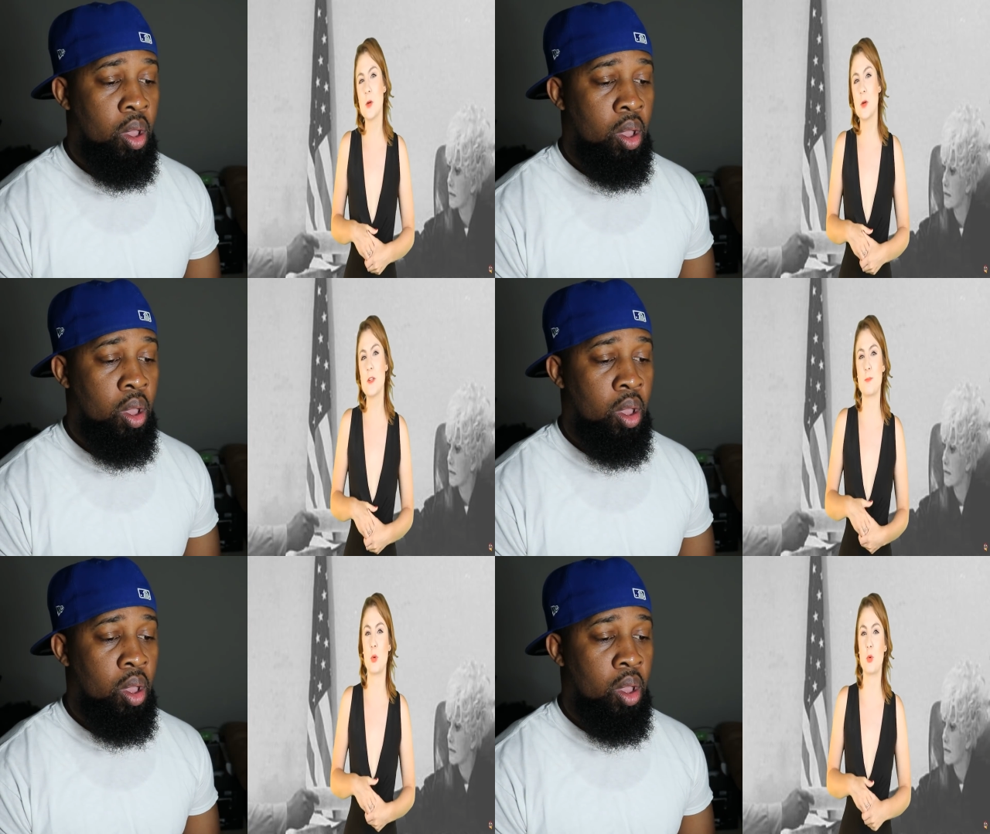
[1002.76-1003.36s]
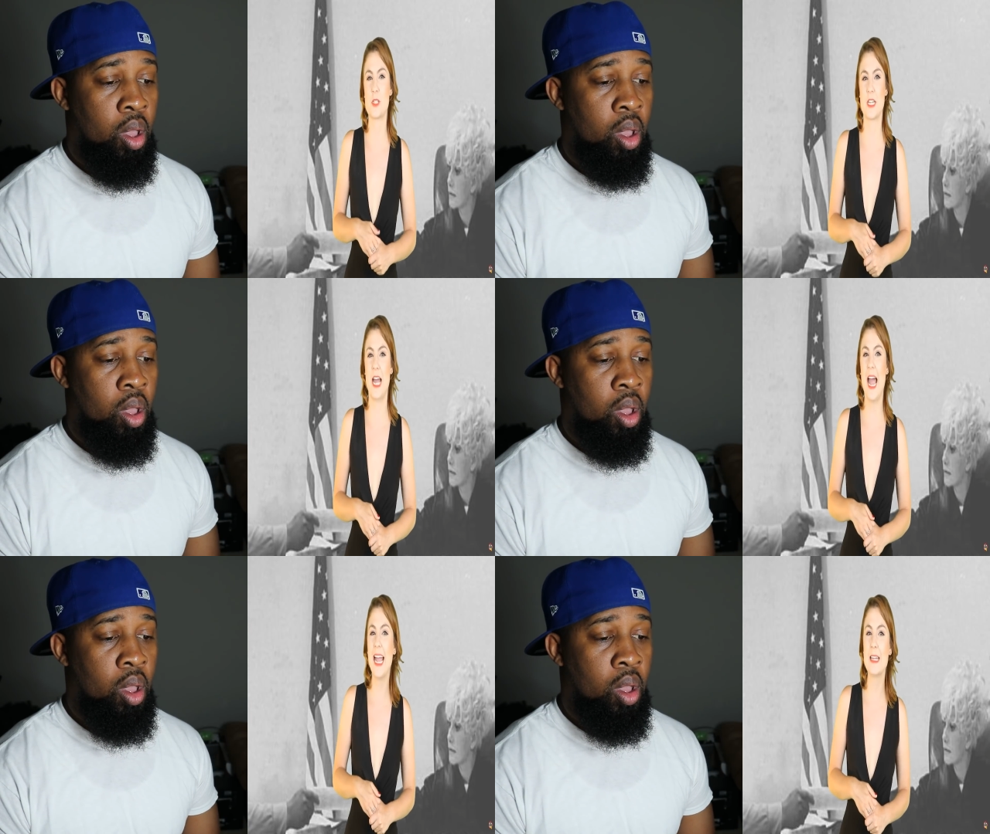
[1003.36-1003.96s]
Speaker 1: off his balls and
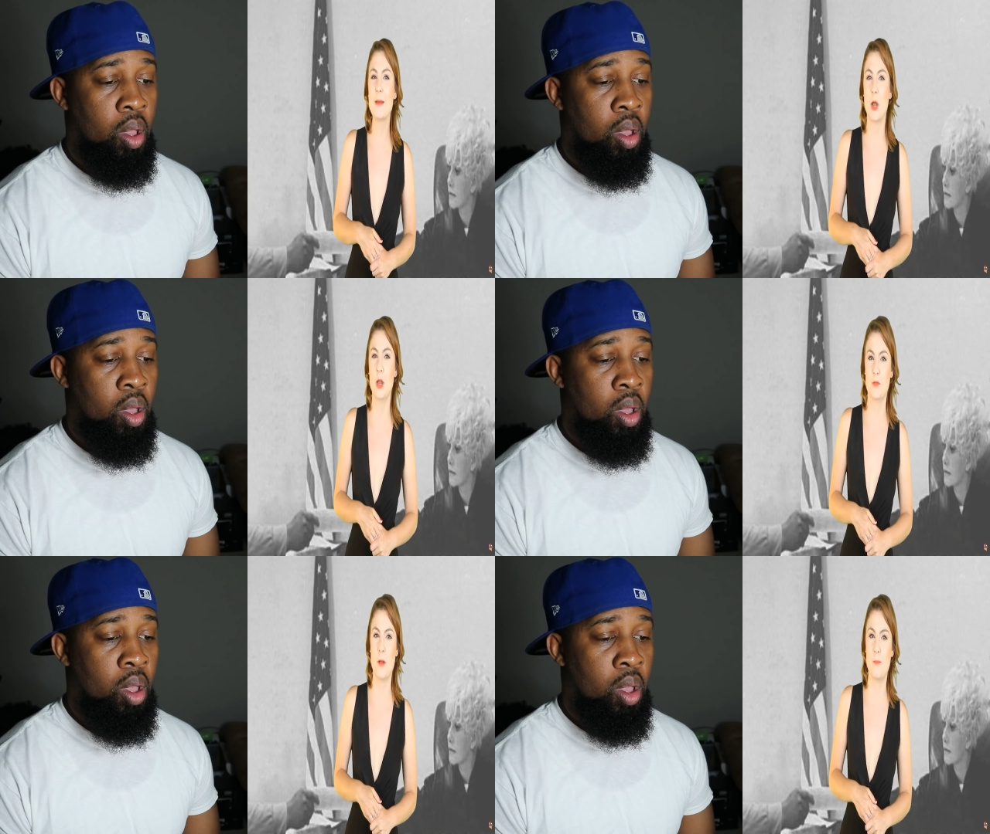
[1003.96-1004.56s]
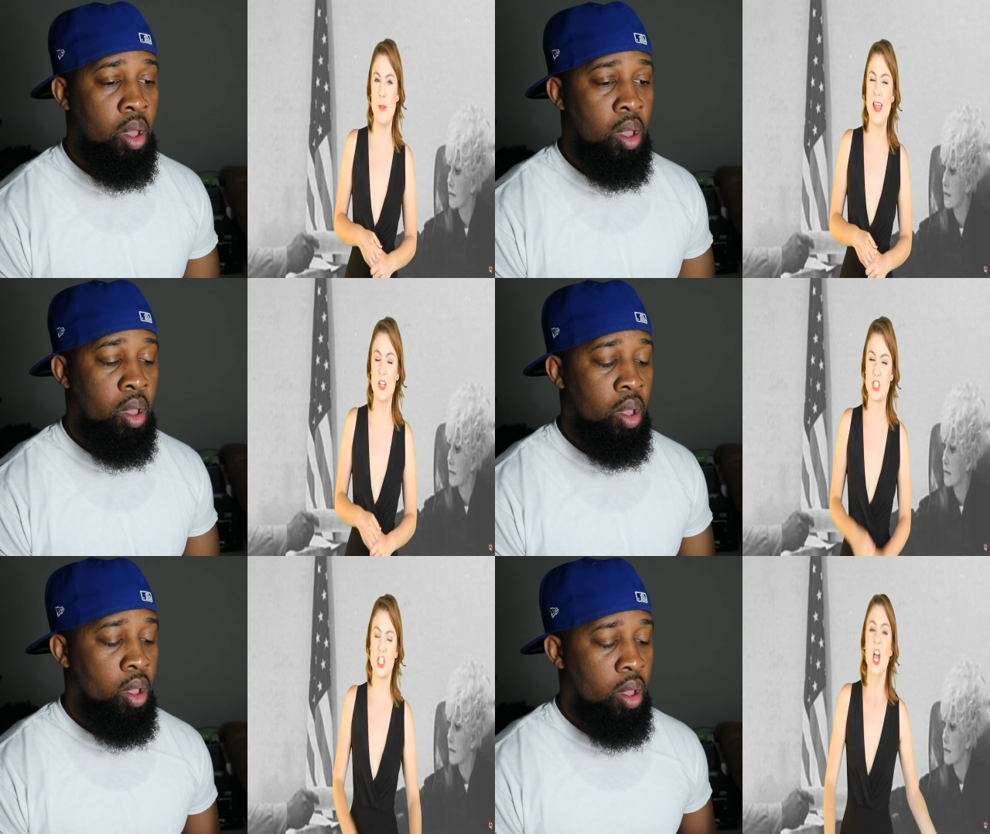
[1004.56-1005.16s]
hang them over my
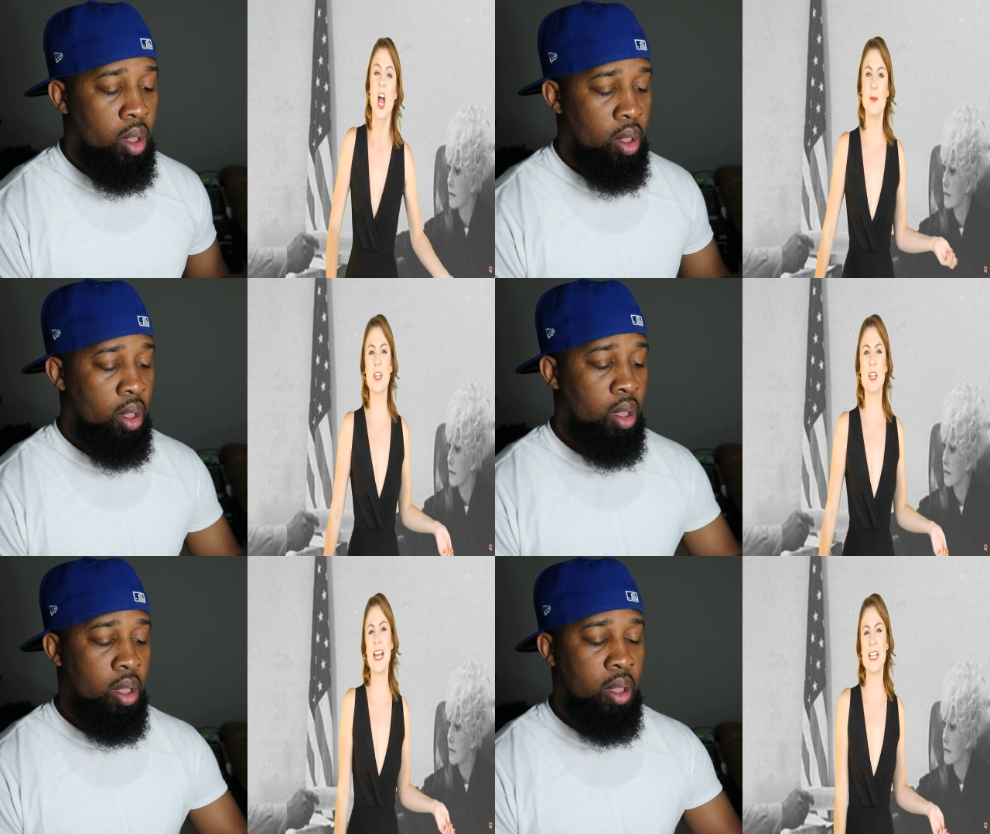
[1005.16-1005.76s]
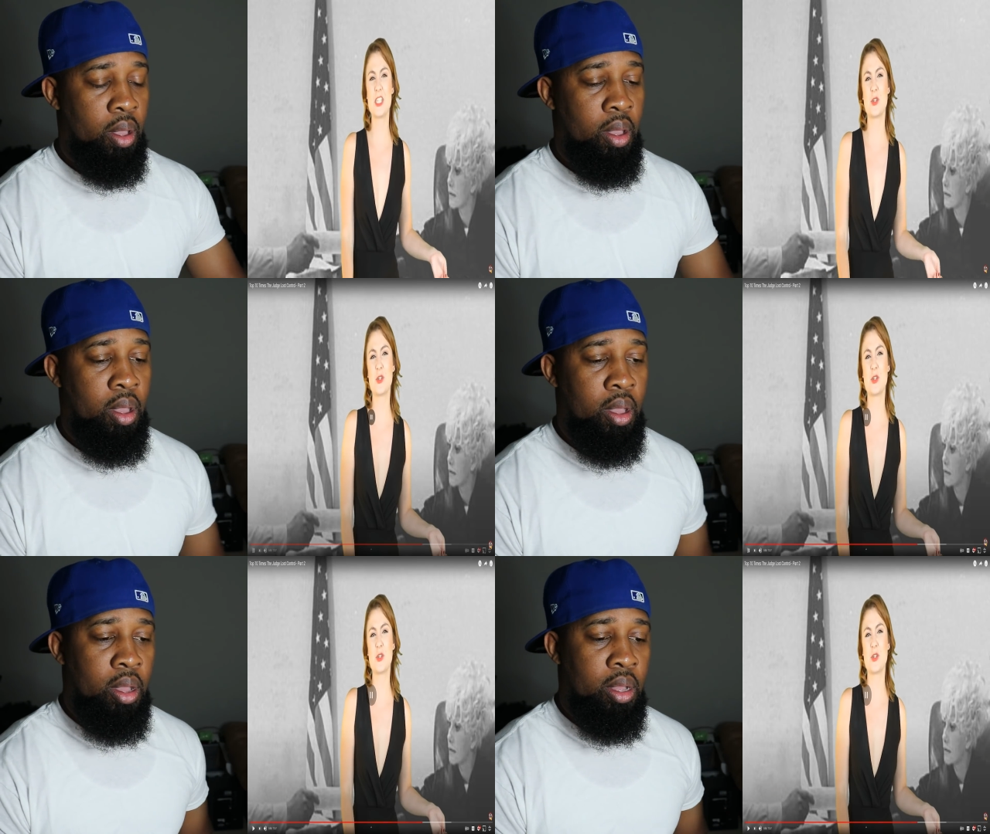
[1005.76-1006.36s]
bench. I'm gonna
Speaker 2: castrate.
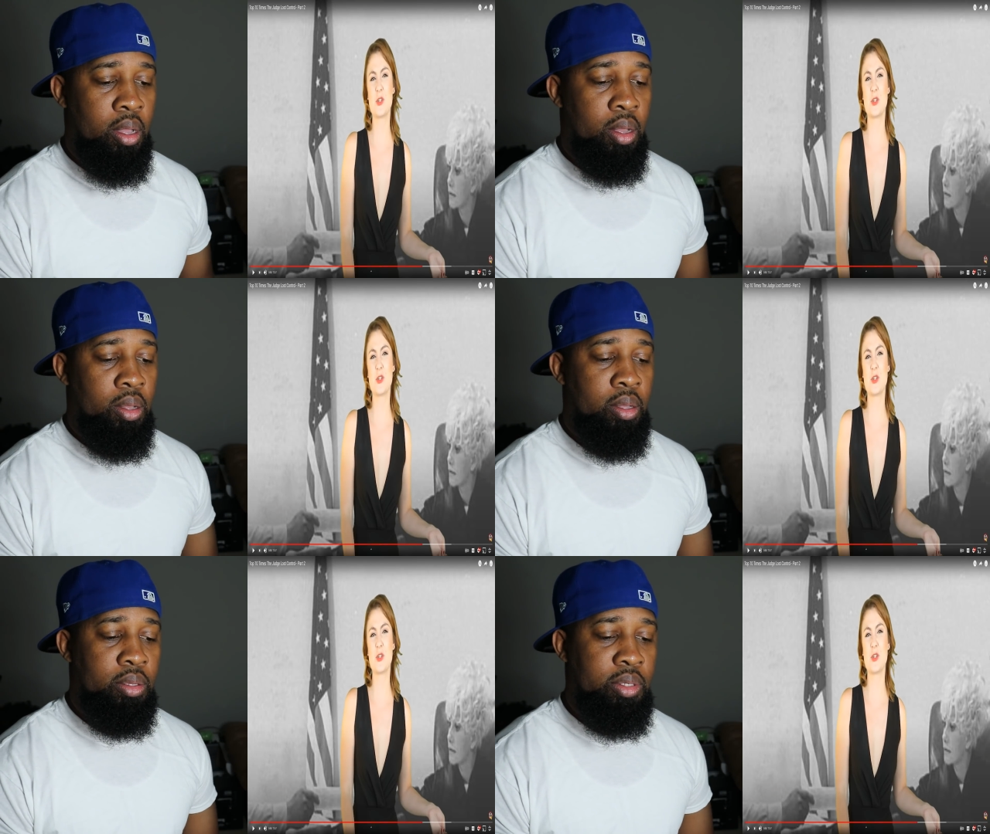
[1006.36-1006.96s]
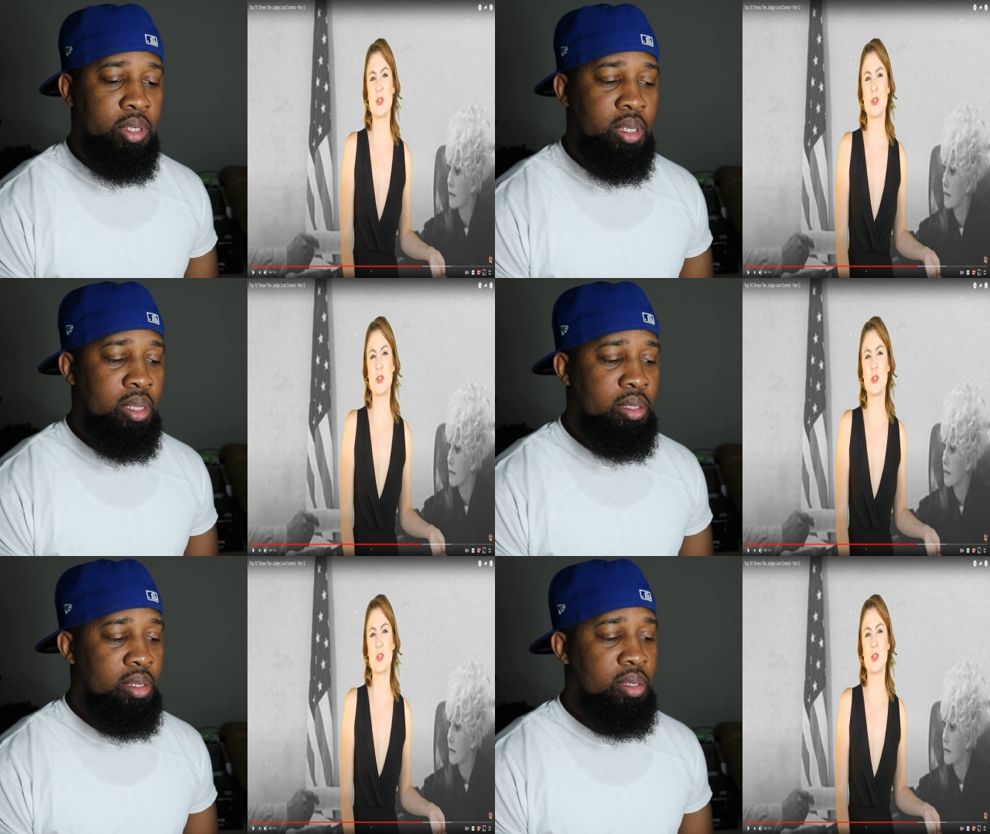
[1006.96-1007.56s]

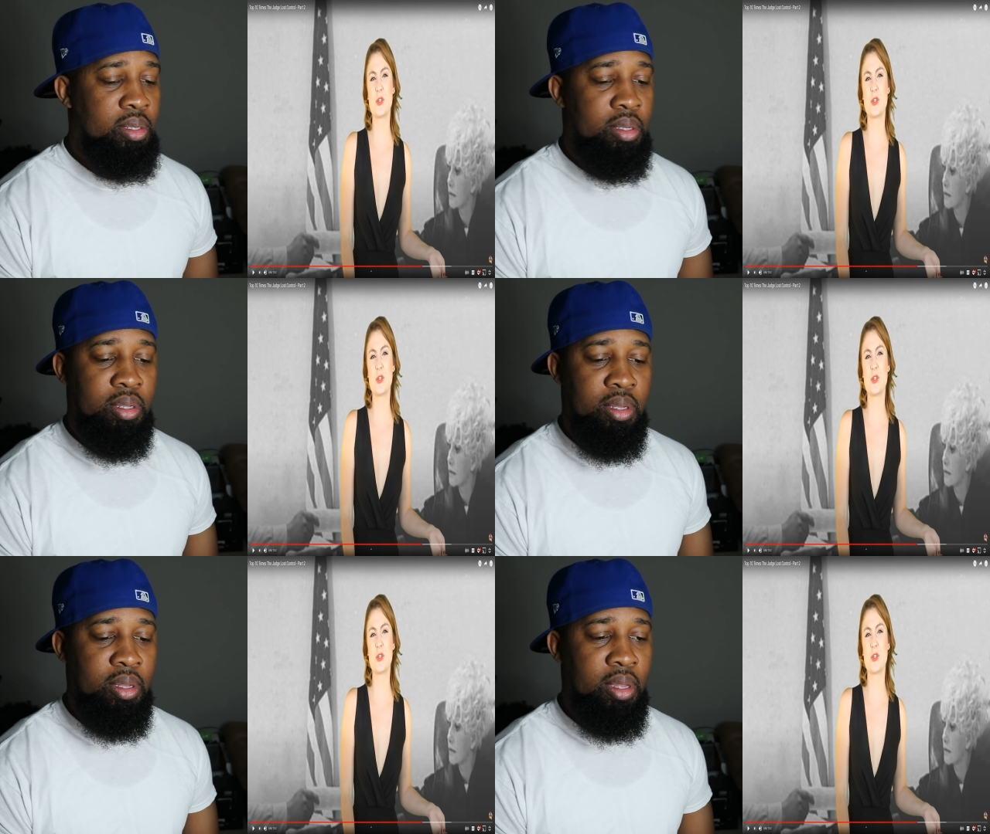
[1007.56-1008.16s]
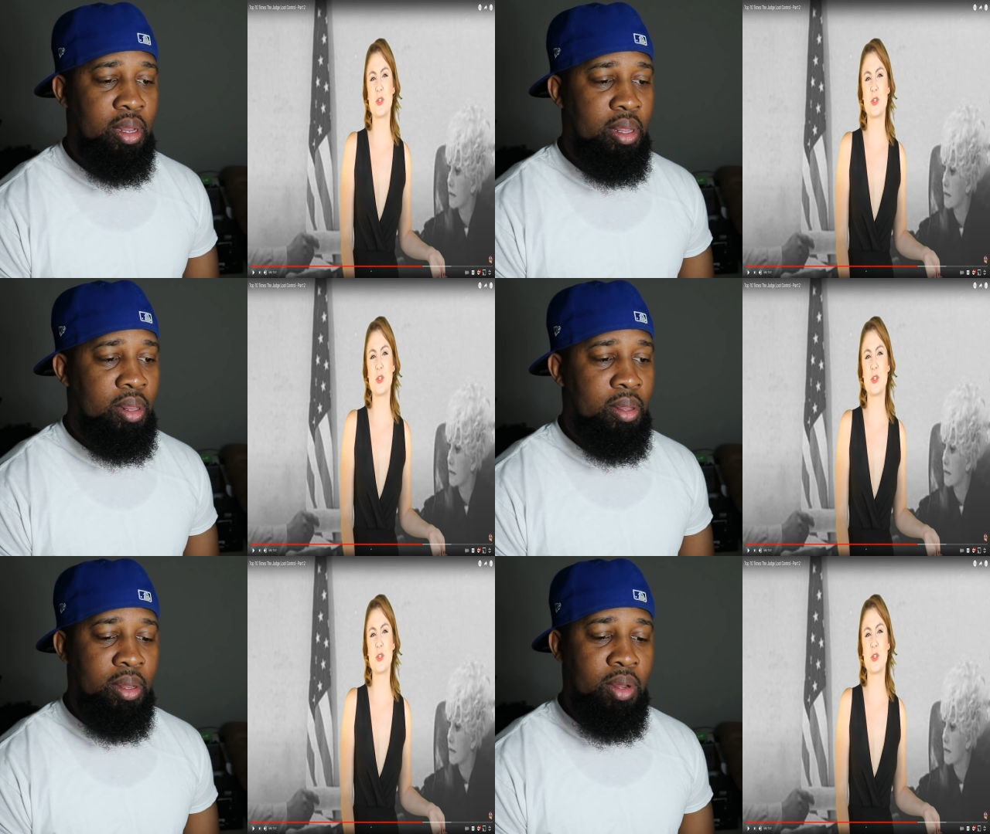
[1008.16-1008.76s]
Jesus, uh,
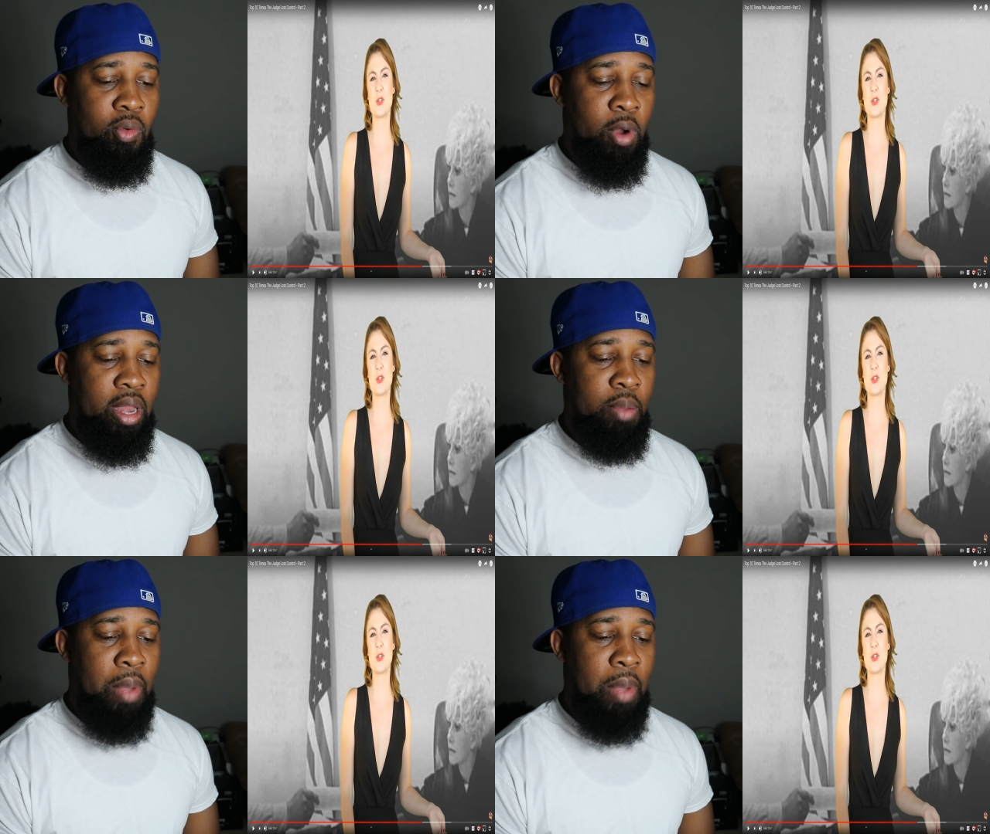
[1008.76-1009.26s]
Bobbitt's uh,